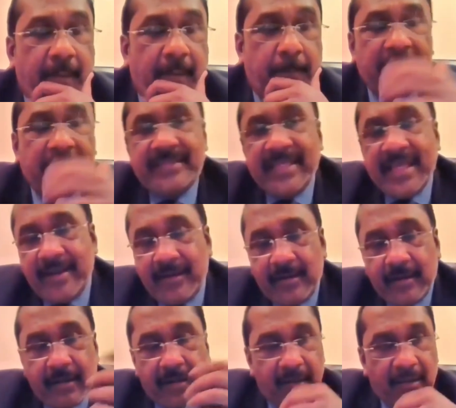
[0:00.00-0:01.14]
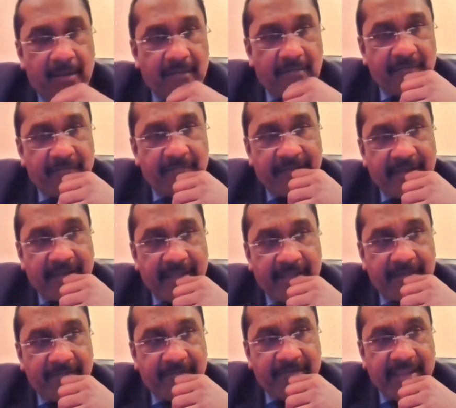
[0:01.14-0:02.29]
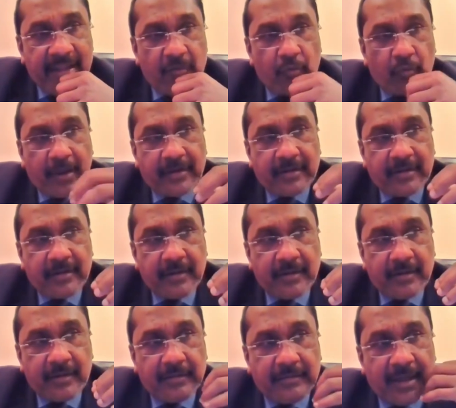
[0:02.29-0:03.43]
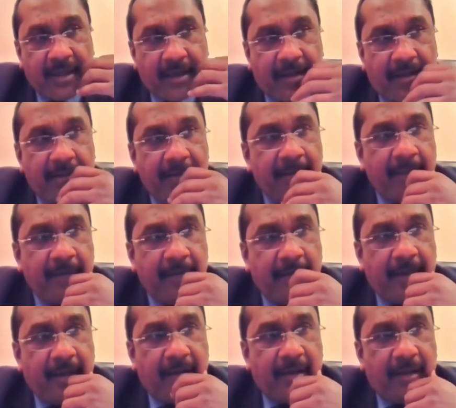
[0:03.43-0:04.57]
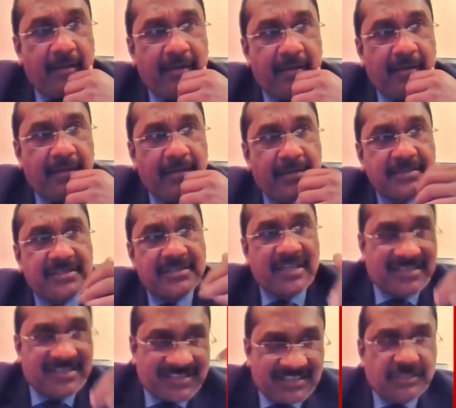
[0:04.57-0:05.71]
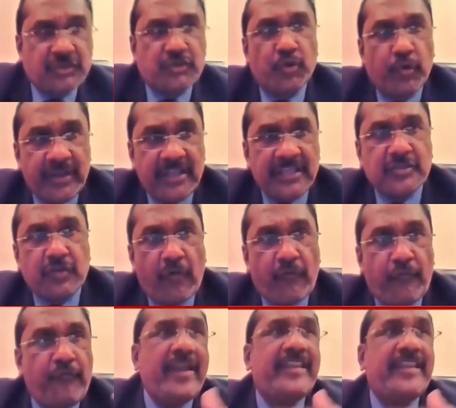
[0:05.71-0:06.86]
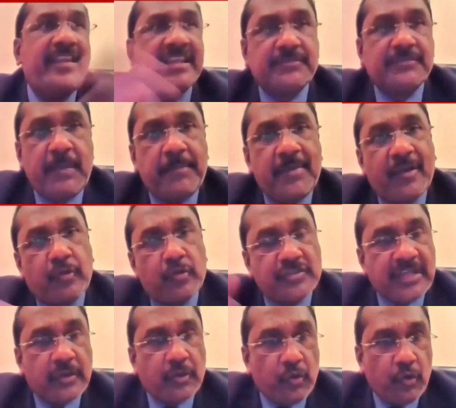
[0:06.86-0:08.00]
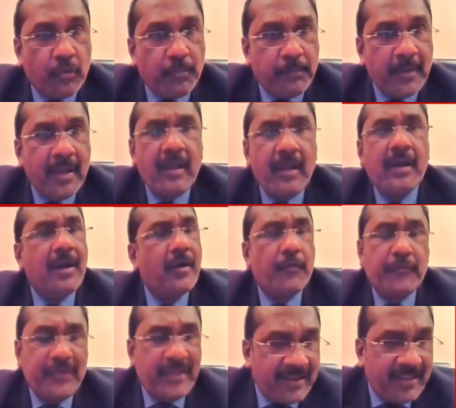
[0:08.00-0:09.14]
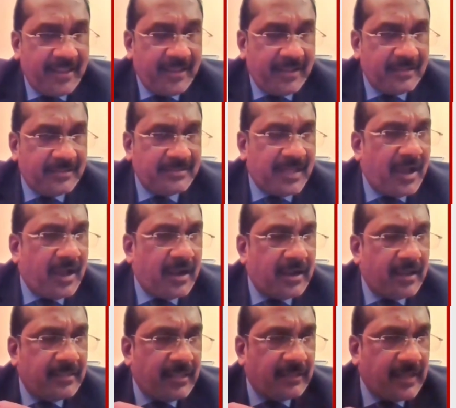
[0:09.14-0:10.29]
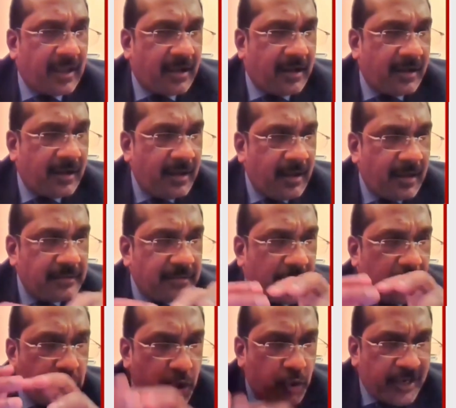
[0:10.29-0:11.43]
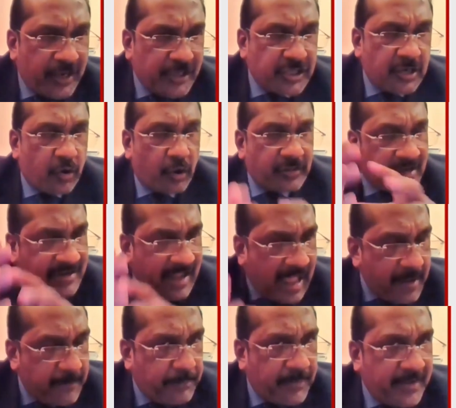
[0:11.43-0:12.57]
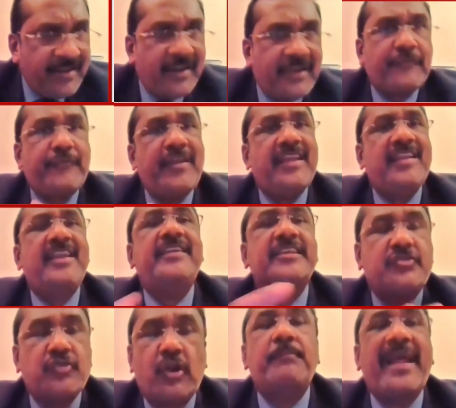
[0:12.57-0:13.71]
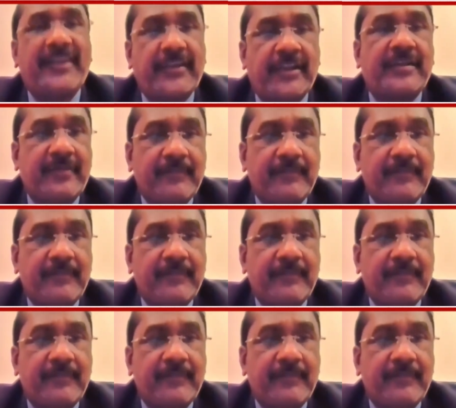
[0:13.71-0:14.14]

But then when I look at the success stories of various people across the globe, really the duration or the time period really does not matter.